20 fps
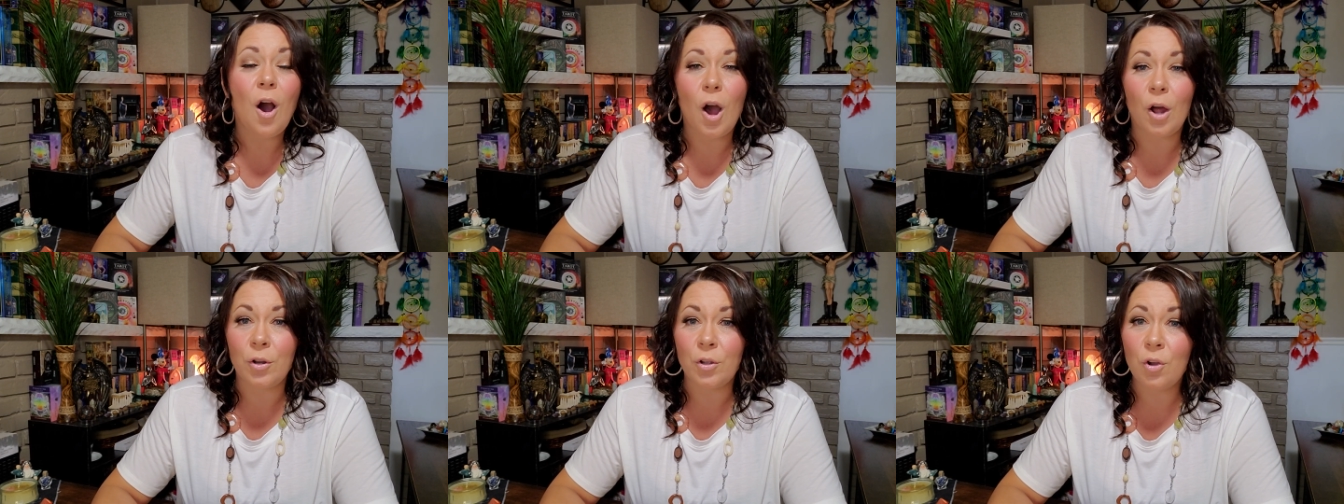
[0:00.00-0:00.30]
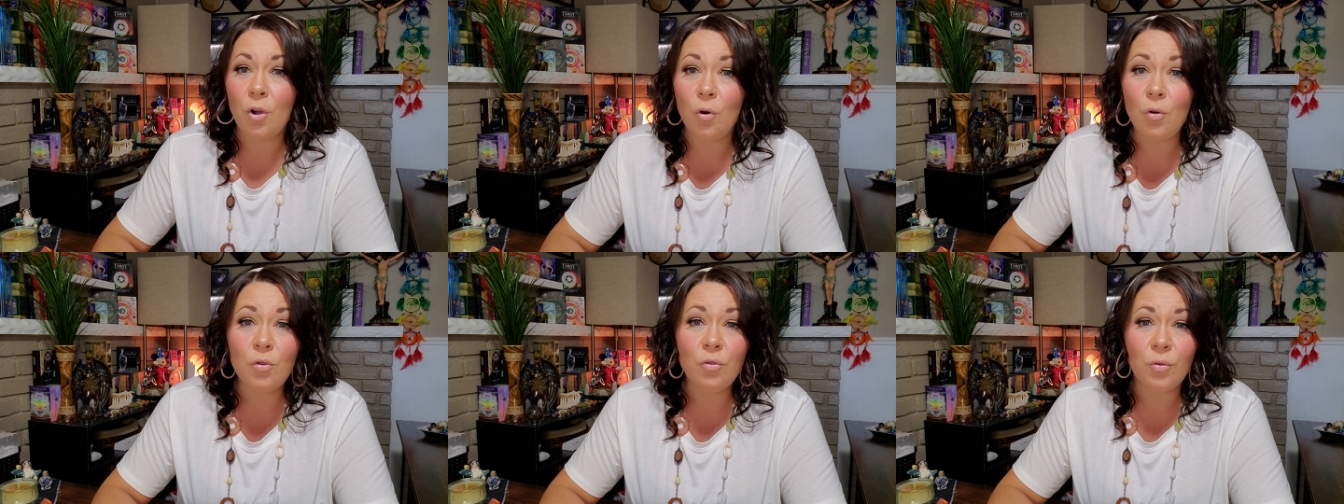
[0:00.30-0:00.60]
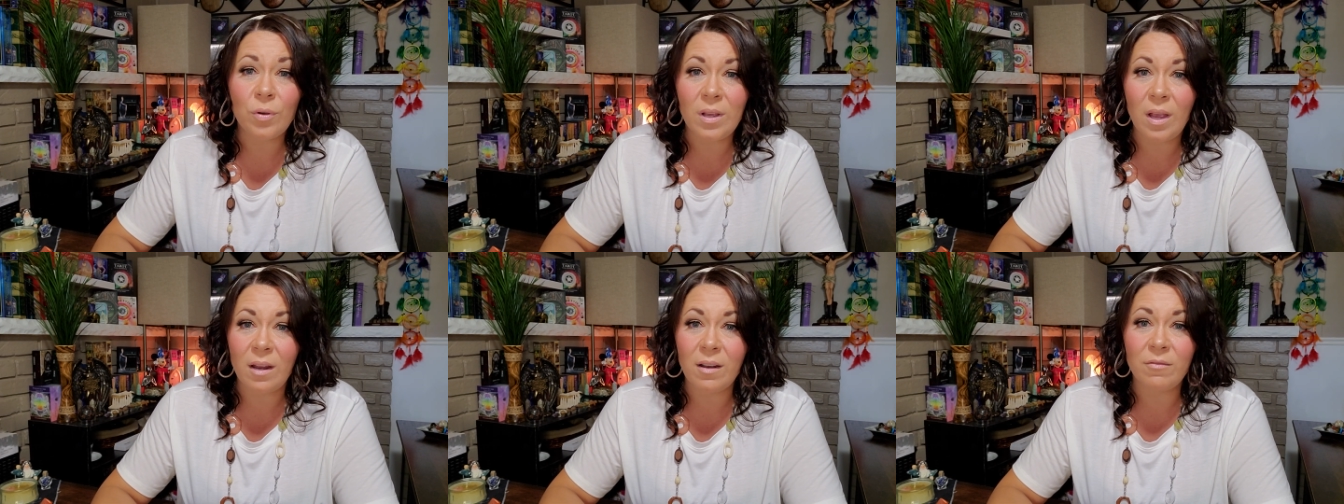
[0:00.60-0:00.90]
on a
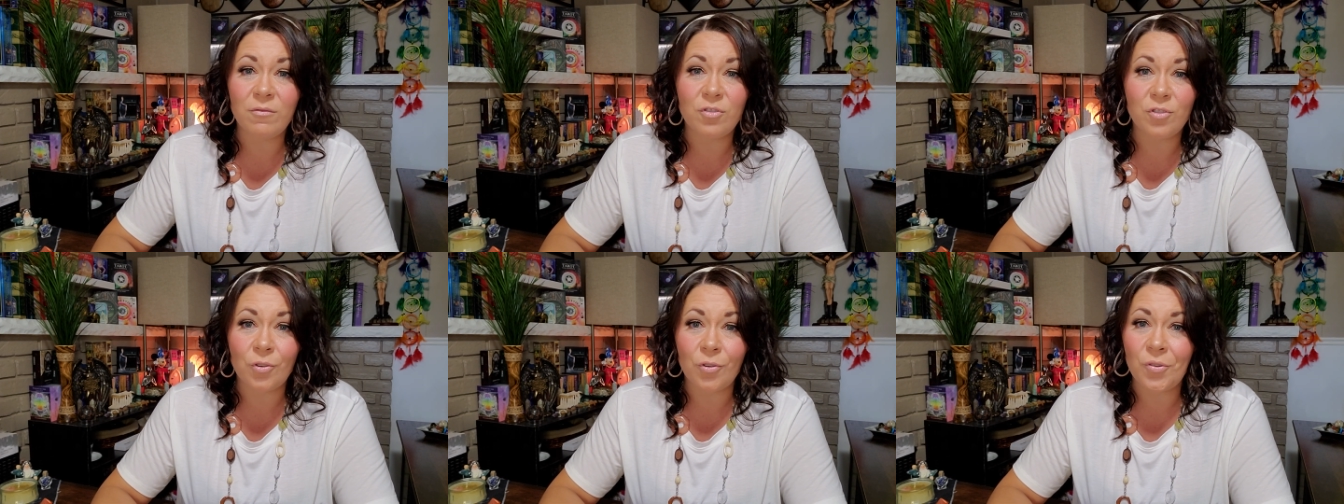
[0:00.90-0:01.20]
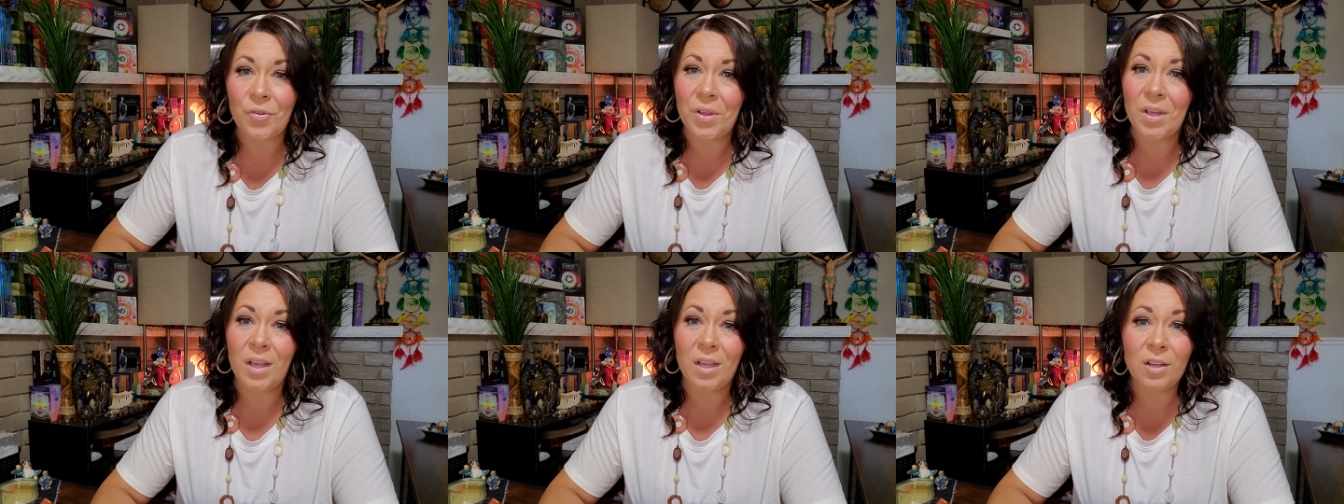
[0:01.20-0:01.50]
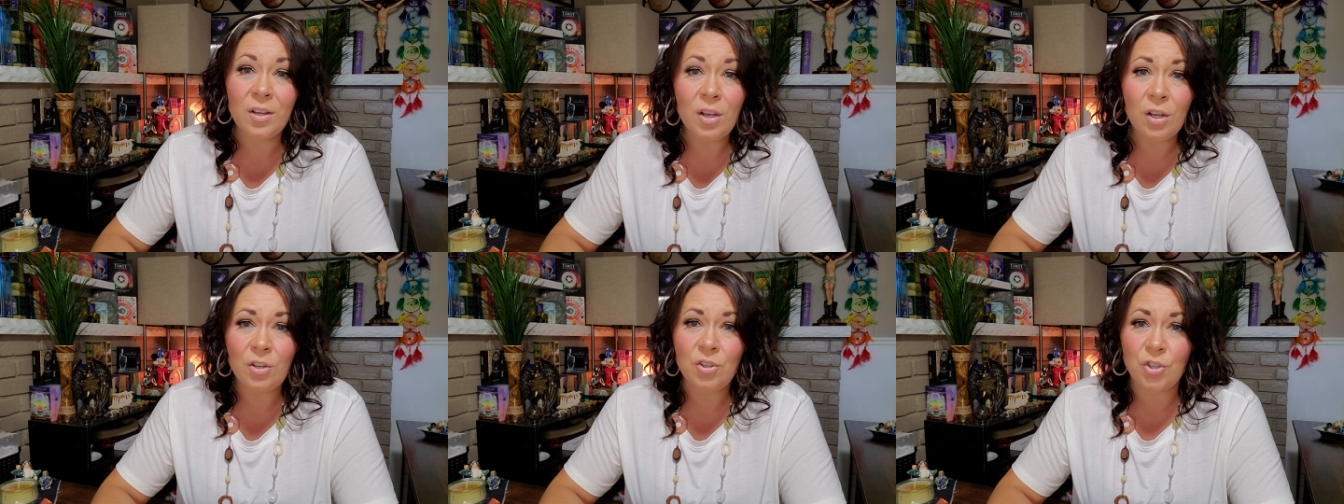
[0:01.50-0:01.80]
co-creative journey
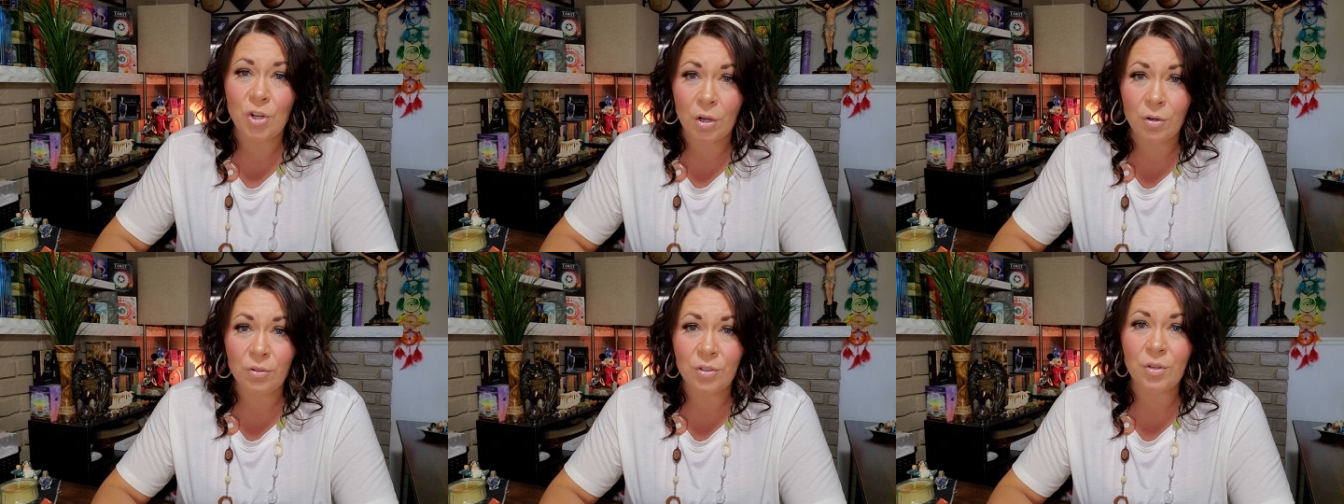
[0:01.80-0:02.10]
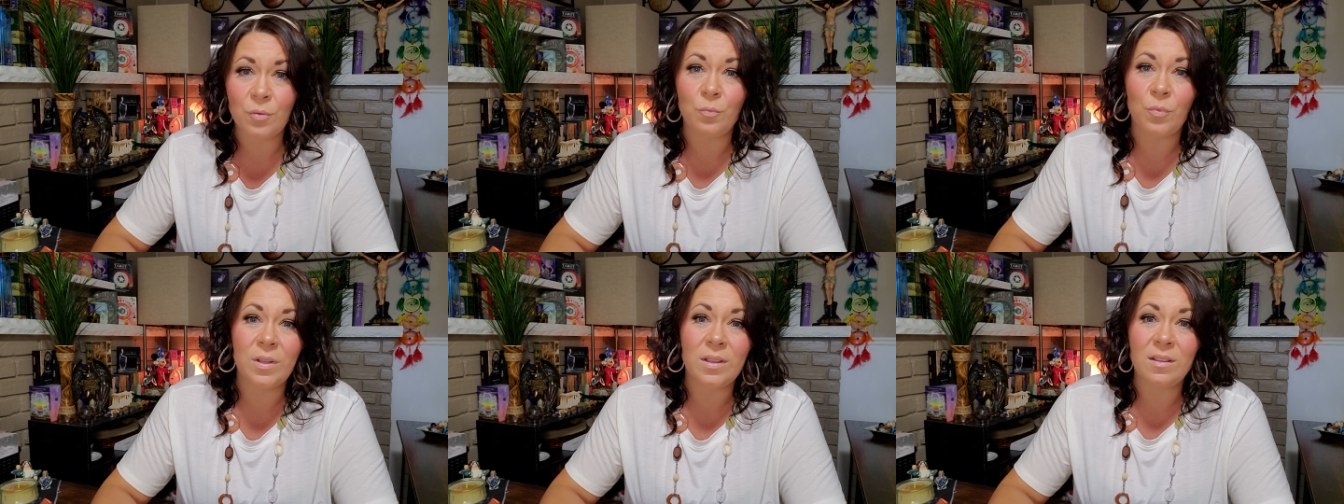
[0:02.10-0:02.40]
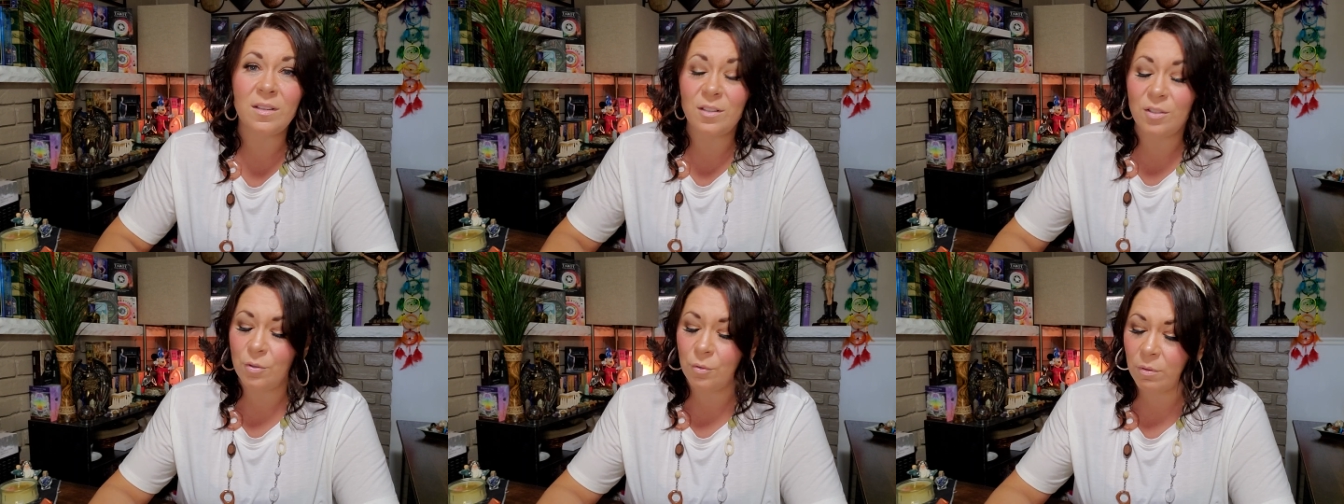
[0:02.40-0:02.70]
in conjunction with
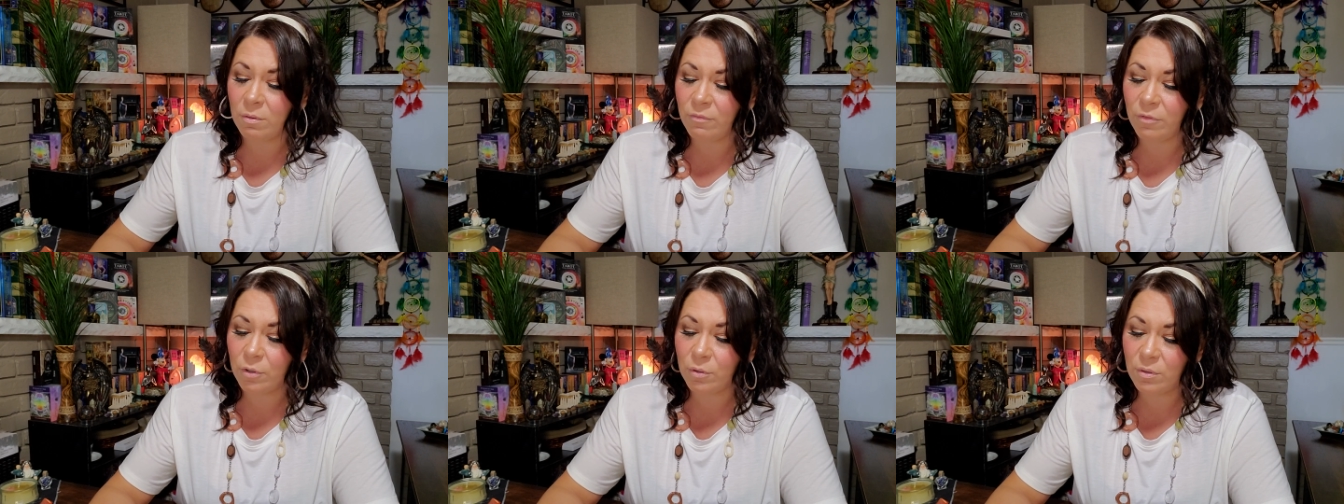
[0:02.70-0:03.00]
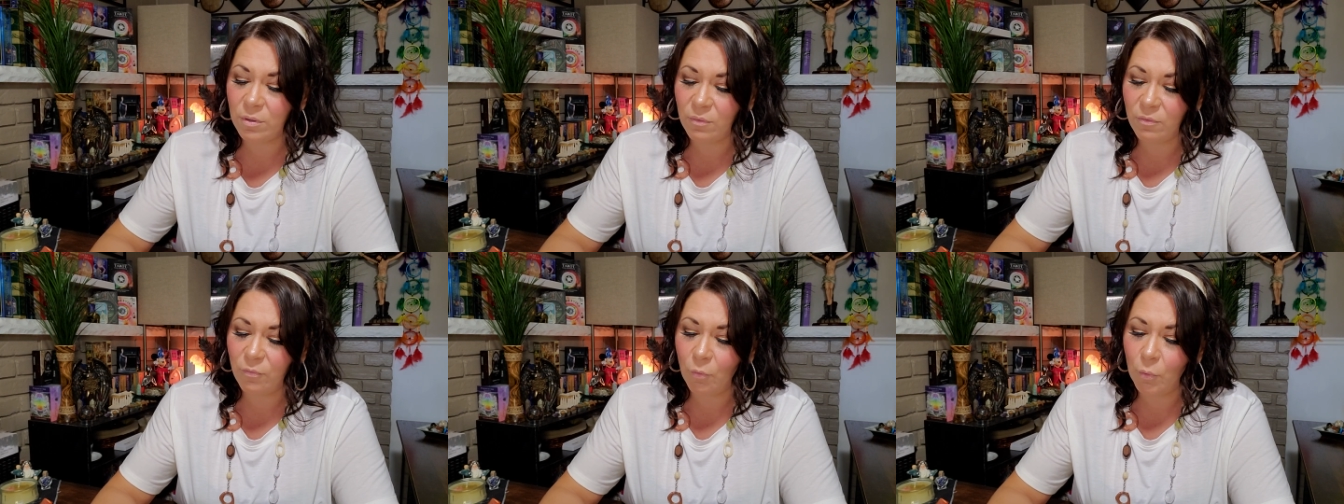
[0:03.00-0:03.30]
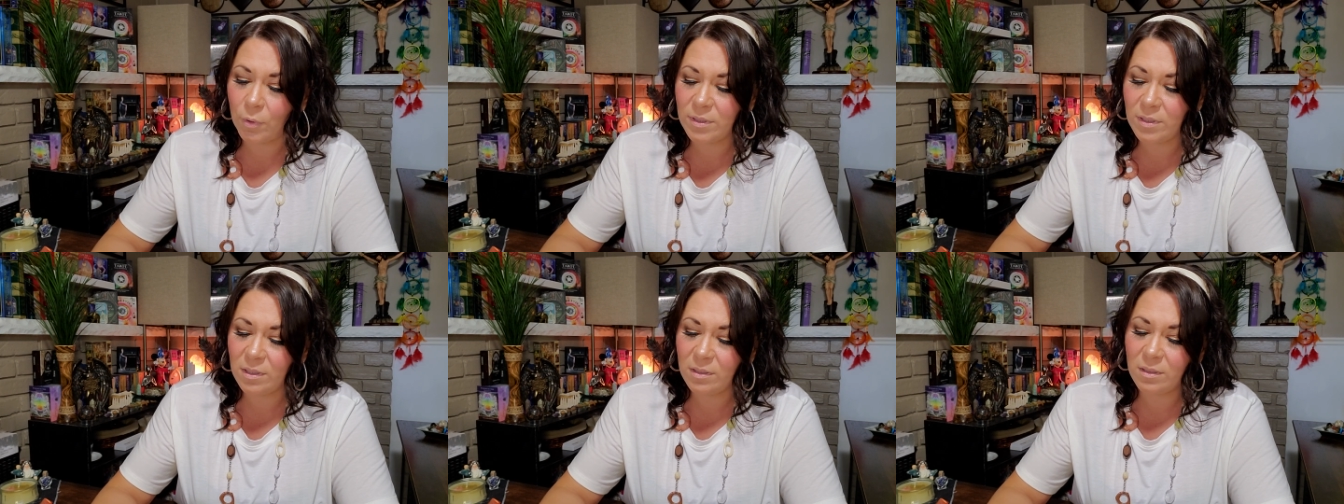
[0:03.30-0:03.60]
these universal
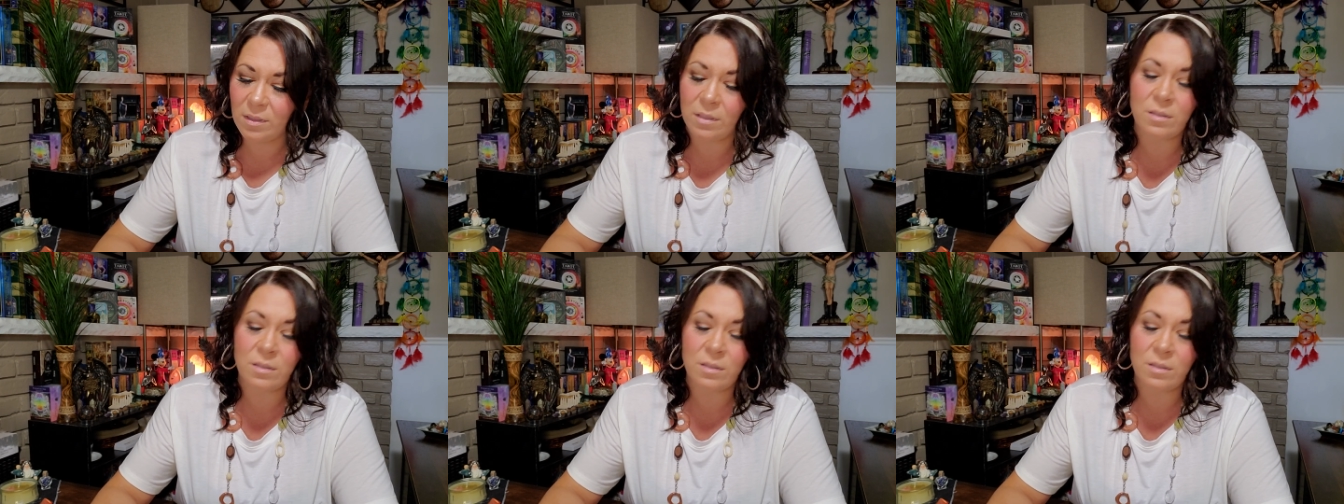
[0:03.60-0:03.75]
forces.